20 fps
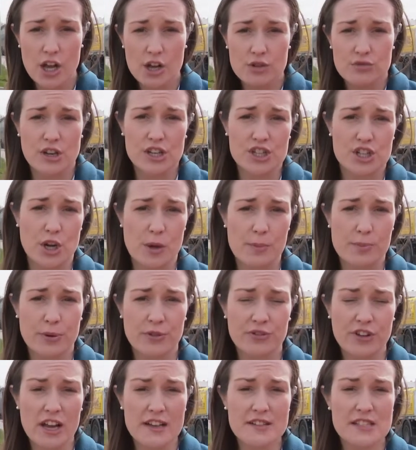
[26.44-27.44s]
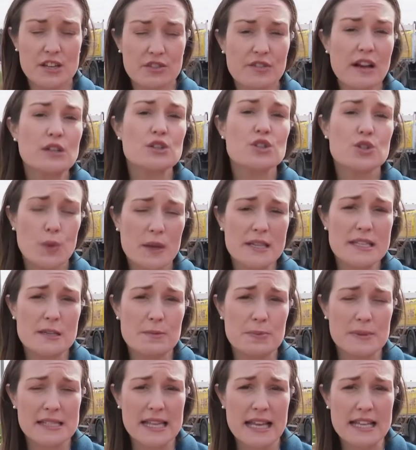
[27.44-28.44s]
Russia provides around
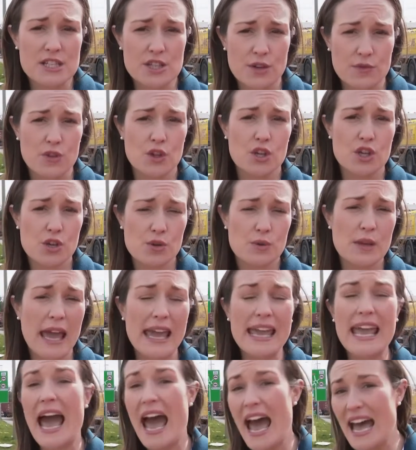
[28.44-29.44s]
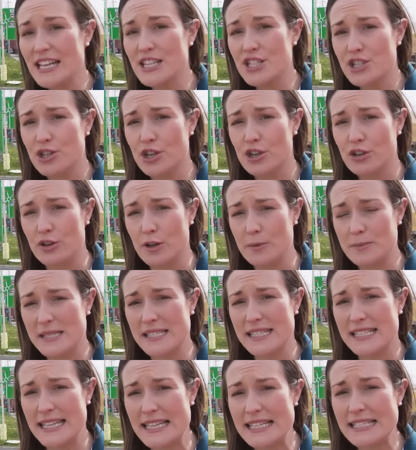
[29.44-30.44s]
20% of the UK and Europe's
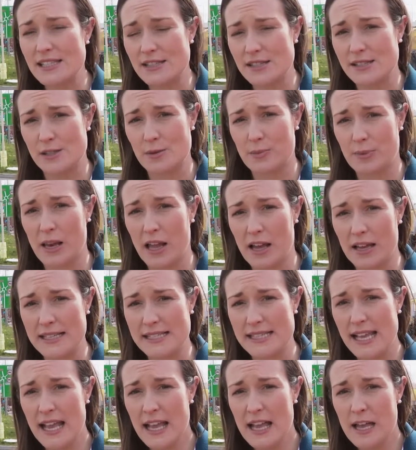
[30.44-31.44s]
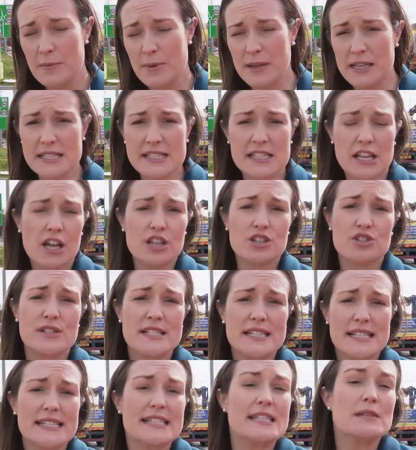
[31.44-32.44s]
diesel supplies, but as
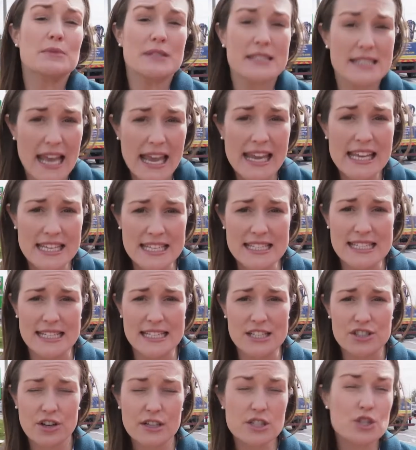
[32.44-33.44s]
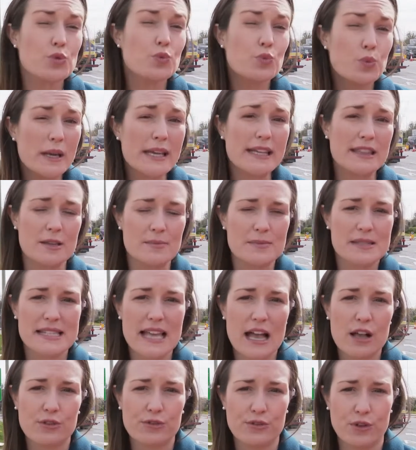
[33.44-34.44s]
countries simultaneously quickly trying to wean
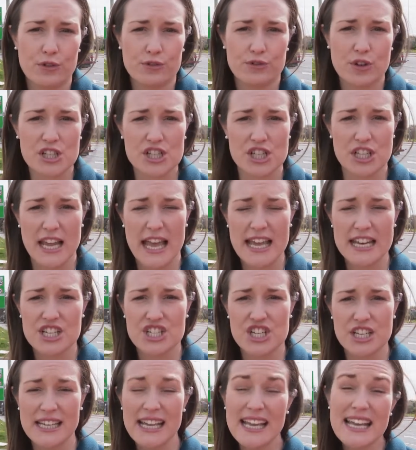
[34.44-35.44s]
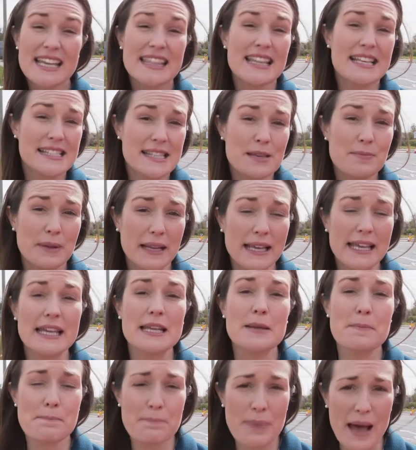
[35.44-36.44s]
themselves off Russian energy. There's simply
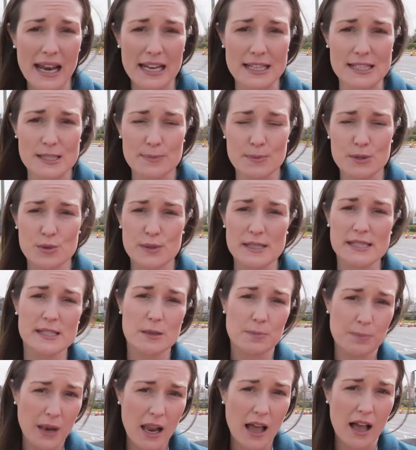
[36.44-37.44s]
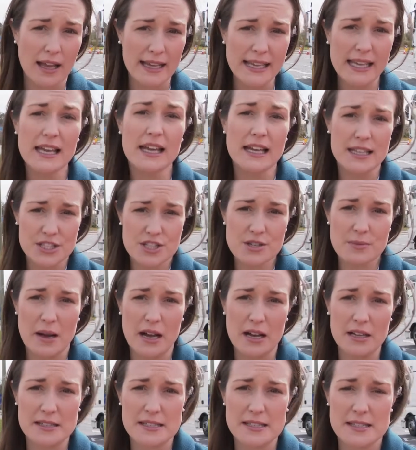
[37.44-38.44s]
an imbalance between supply and
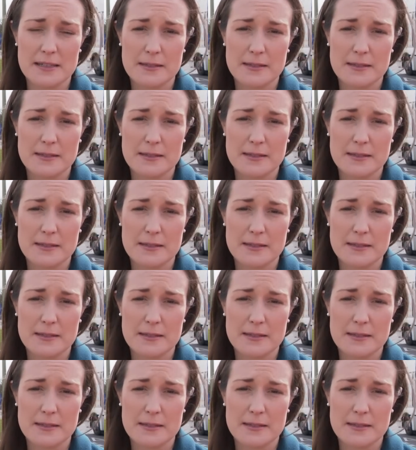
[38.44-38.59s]
demand.